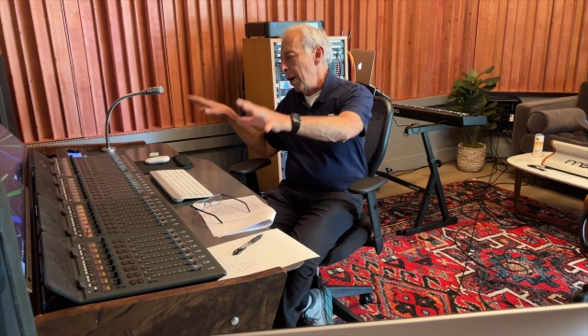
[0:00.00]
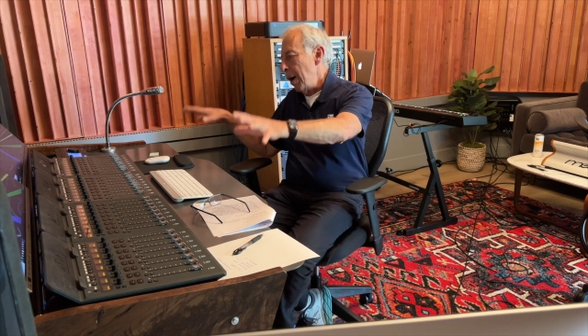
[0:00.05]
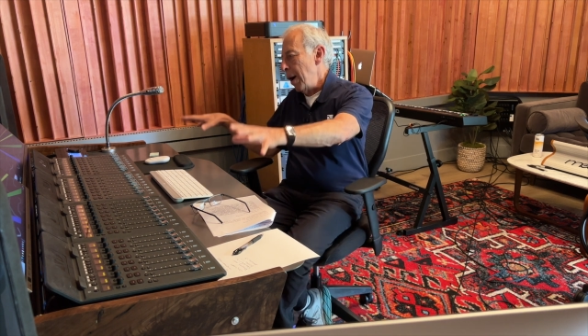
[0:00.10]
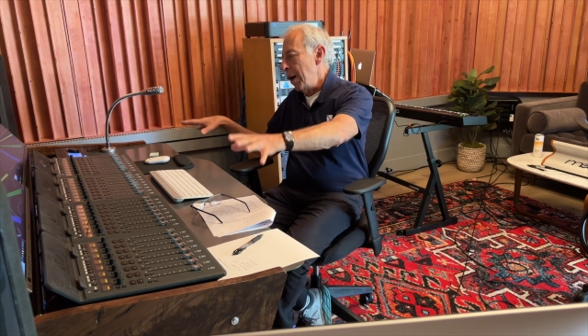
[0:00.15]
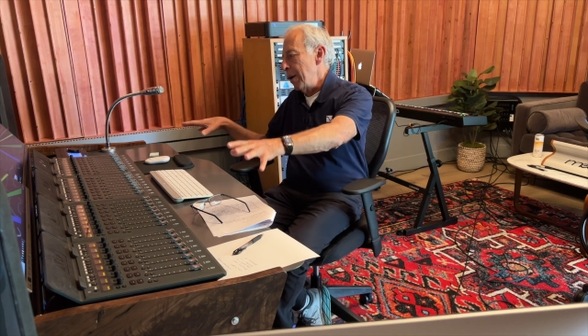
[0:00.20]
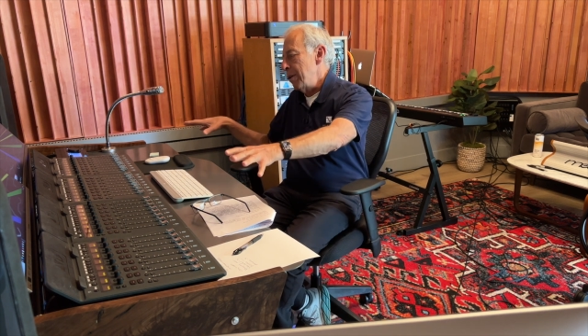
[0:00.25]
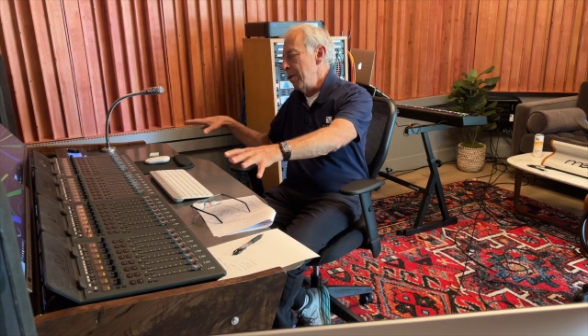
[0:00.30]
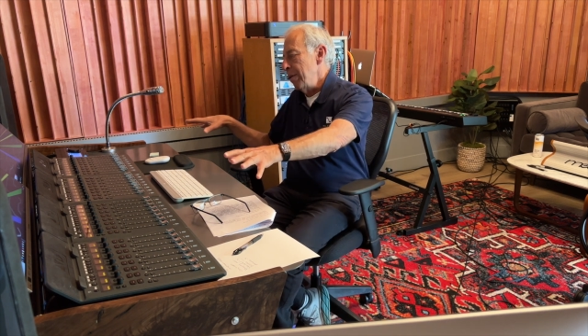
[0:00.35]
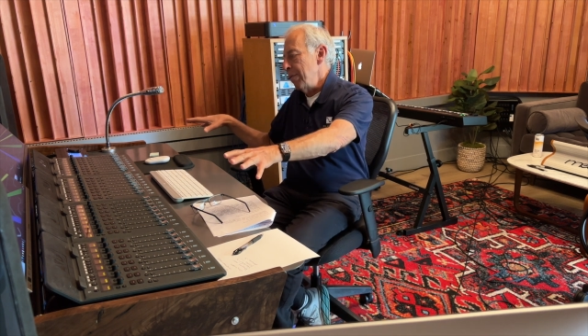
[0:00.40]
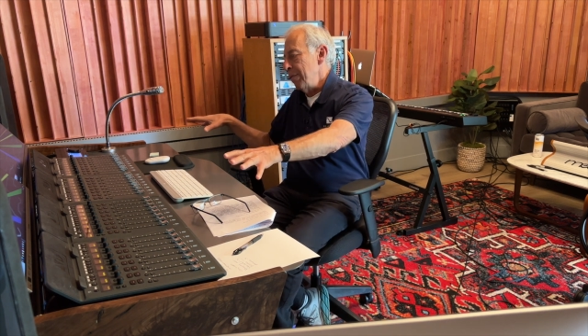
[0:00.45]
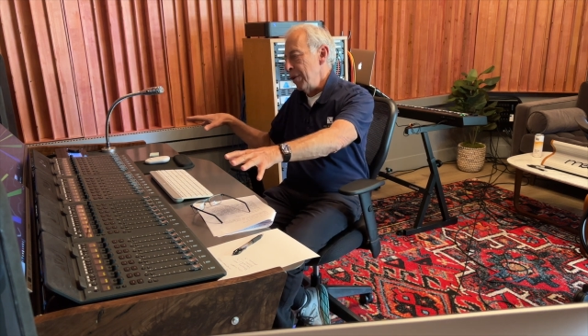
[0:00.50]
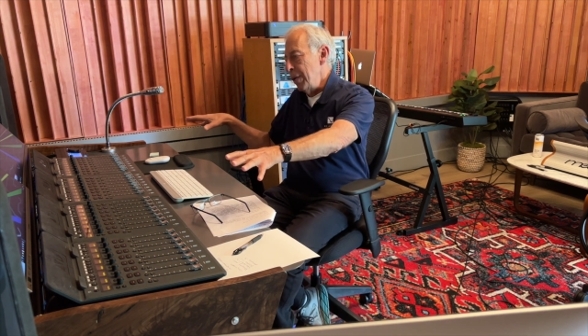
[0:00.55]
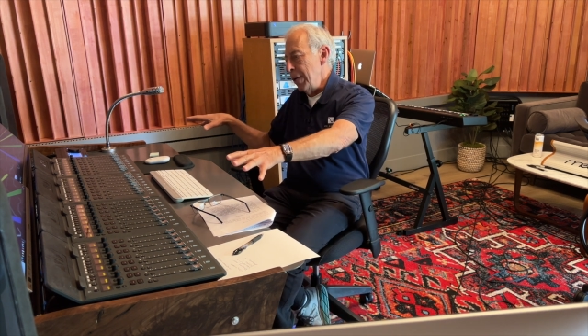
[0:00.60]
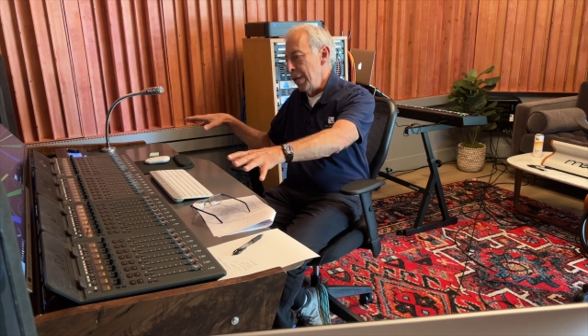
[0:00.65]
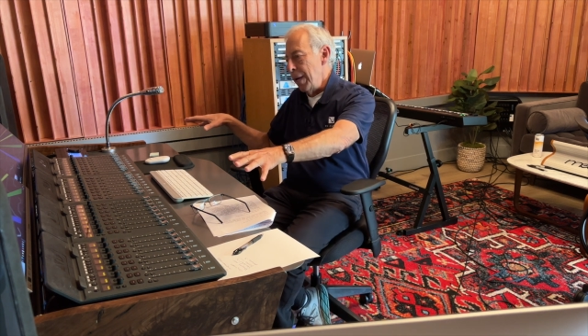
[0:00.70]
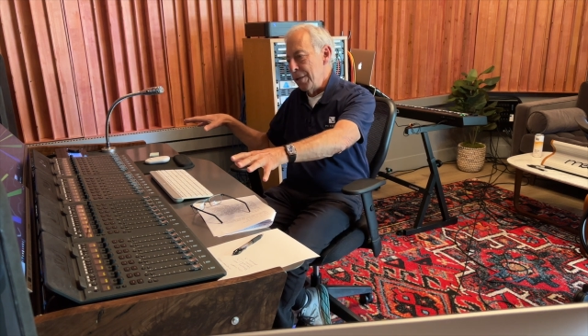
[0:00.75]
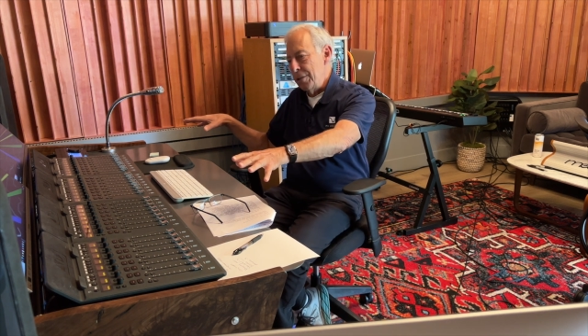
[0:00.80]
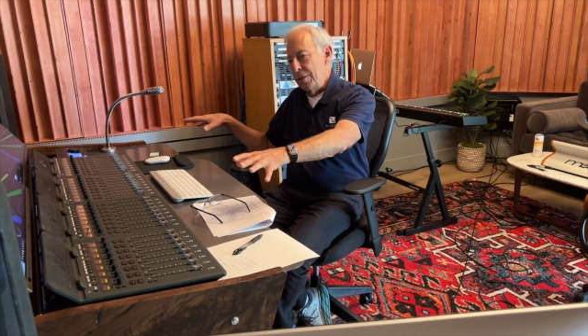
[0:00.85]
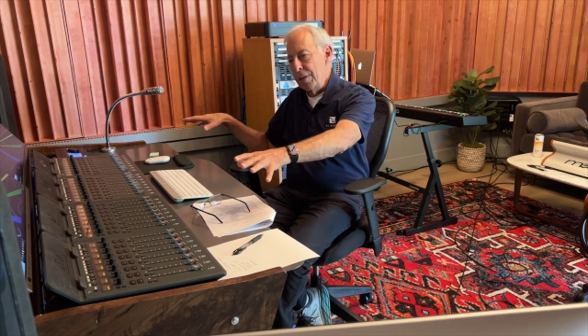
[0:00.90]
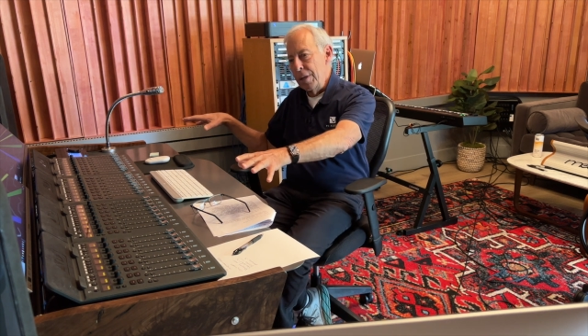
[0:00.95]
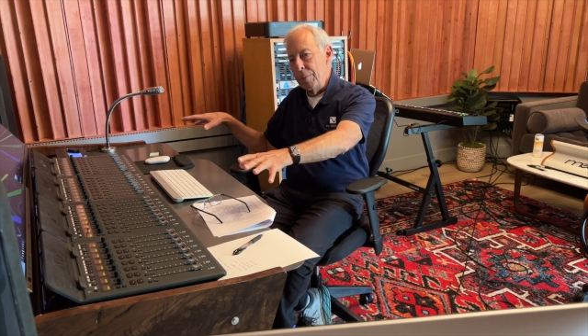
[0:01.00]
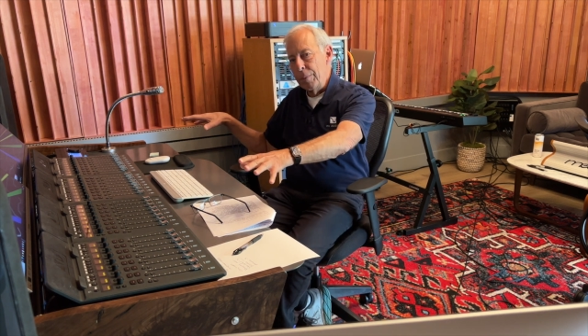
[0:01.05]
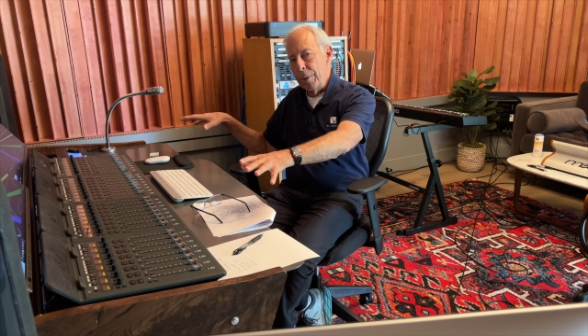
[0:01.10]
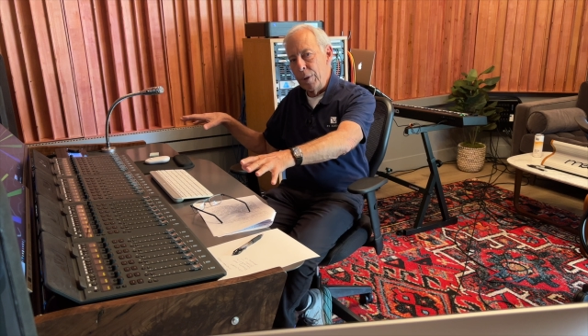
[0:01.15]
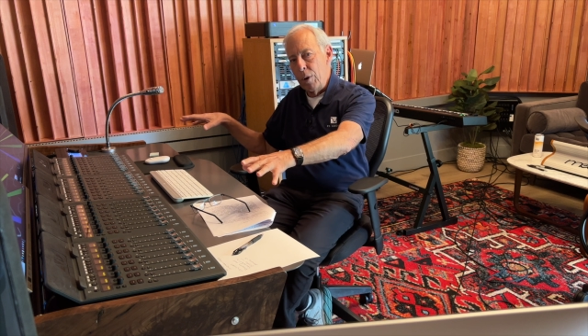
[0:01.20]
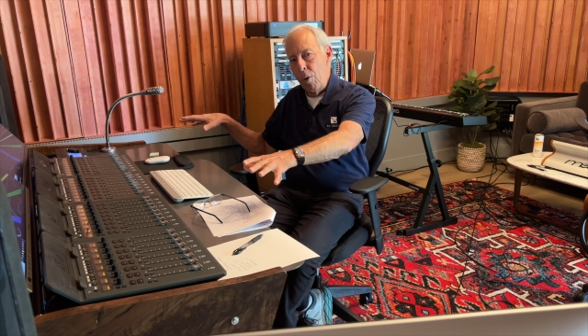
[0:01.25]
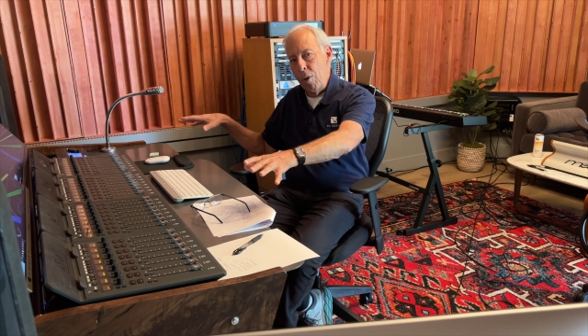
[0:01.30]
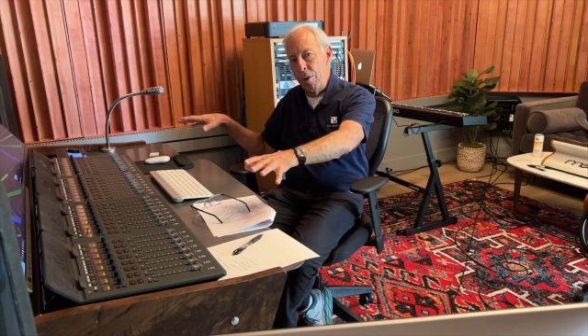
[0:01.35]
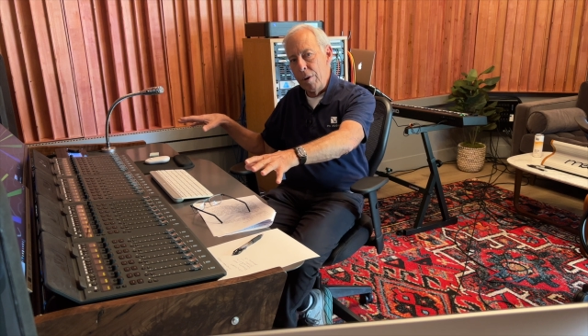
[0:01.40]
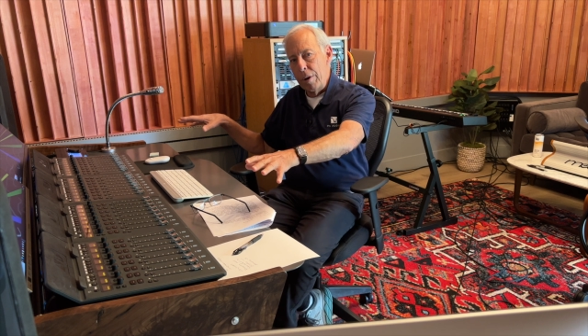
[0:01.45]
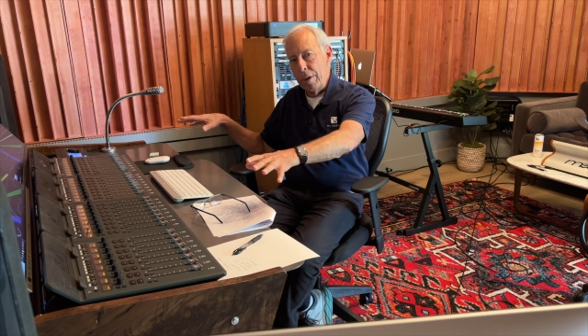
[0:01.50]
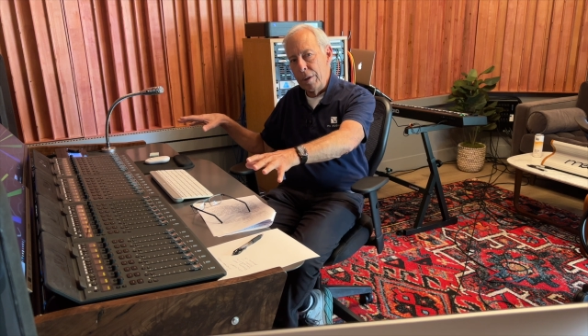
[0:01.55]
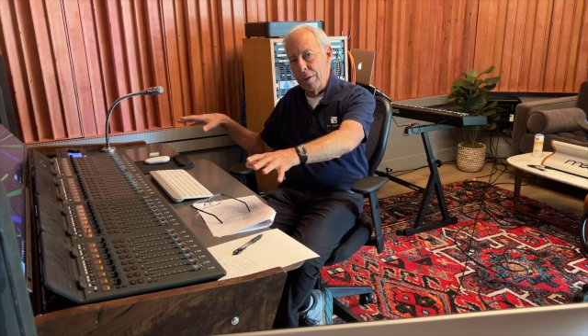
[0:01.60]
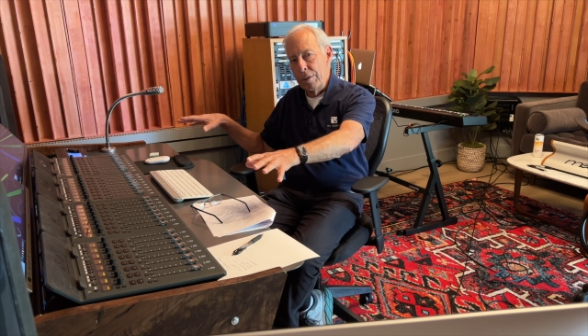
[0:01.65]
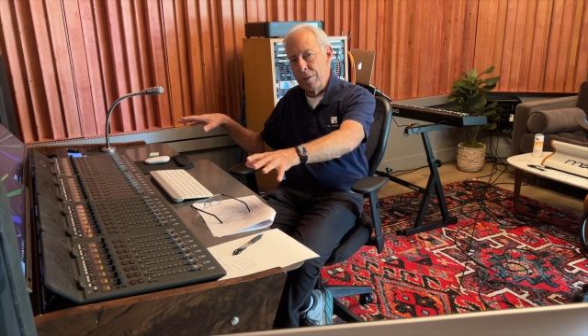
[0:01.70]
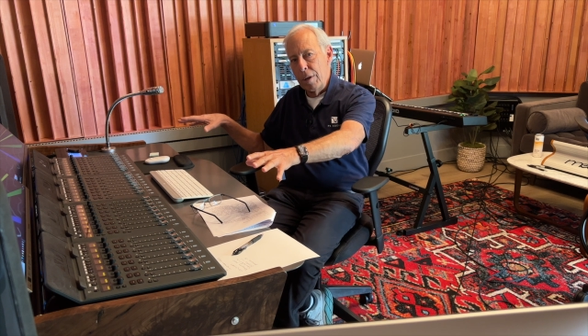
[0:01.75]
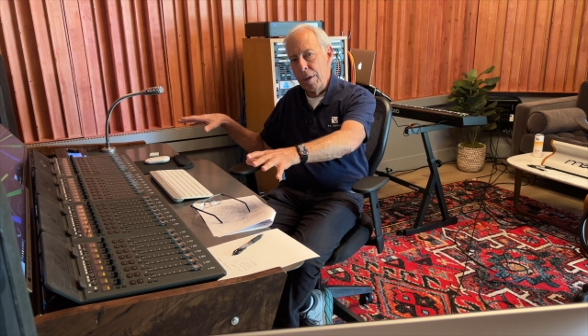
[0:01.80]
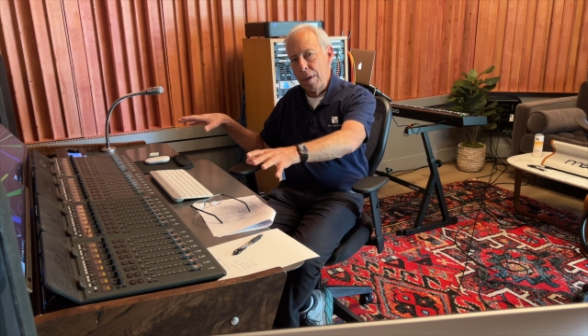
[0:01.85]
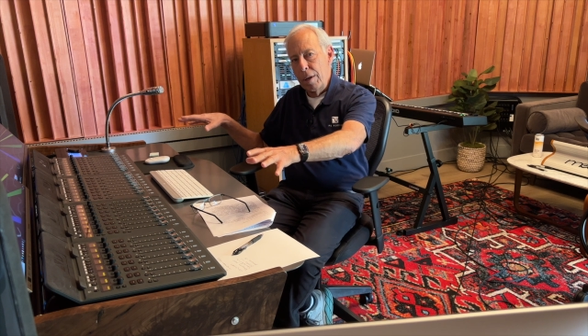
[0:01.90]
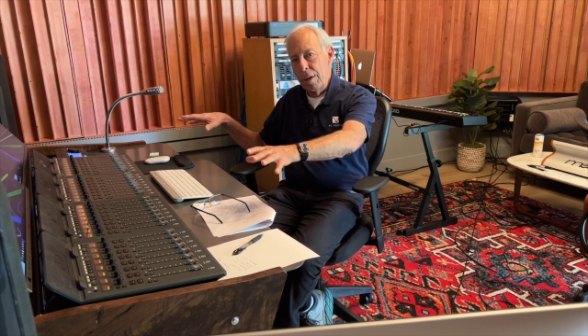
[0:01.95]
Octave DSD
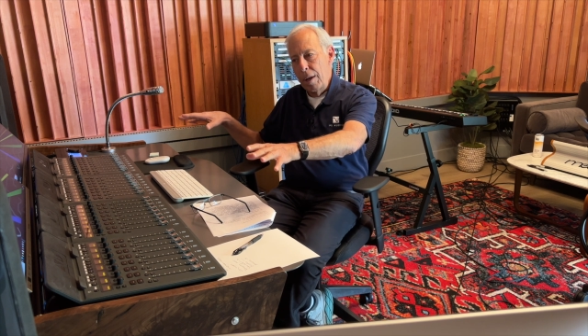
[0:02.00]
recordings